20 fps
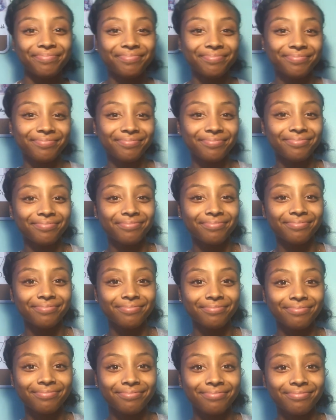
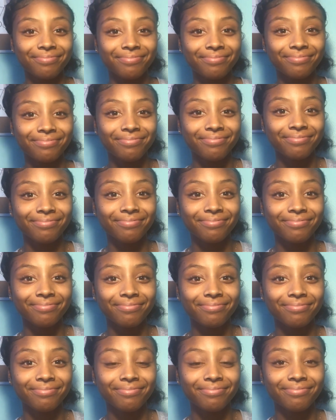
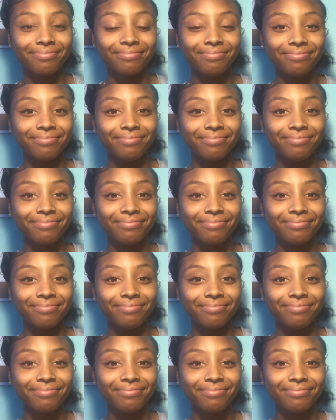(silence)